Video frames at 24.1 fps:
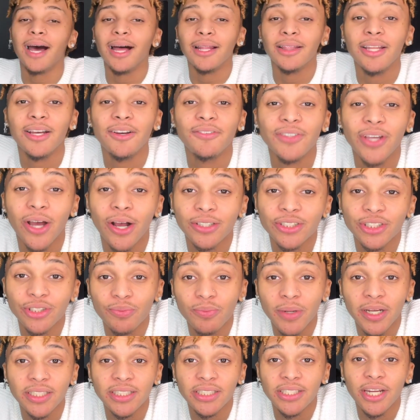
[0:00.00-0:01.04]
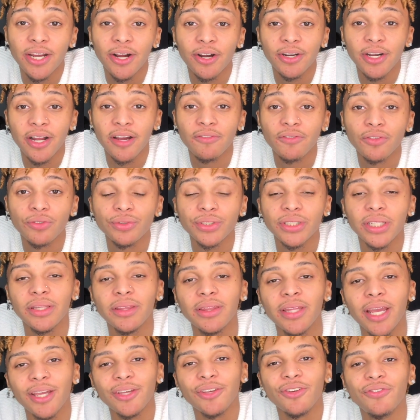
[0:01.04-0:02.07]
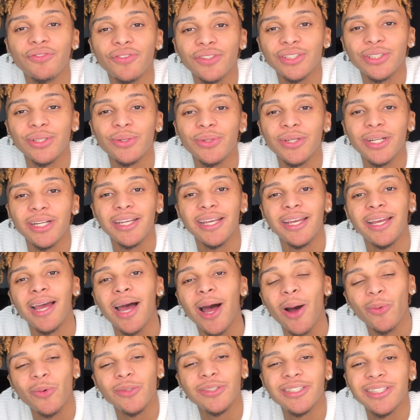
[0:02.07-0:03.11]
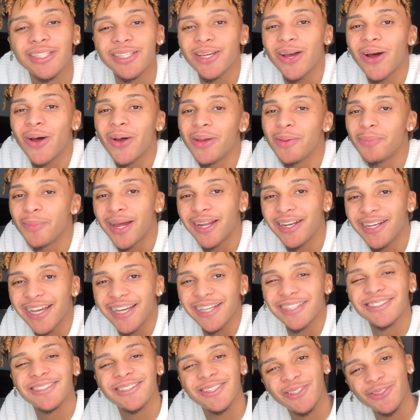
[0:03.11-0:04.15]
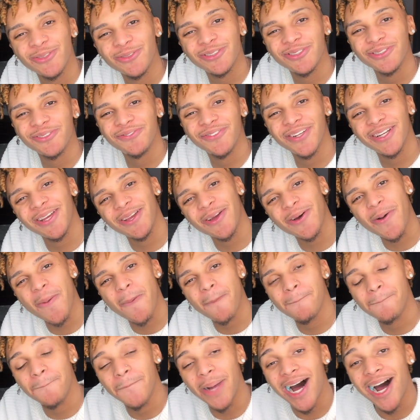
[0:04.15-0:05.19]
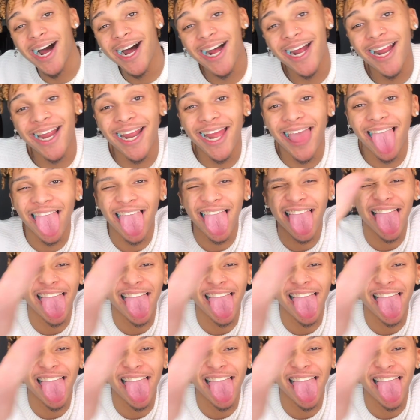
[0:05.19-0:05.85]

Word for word: I love y'all so much, Daredevils, and thank you for tuning in. I will see y'all in my next YouTube video. Bye.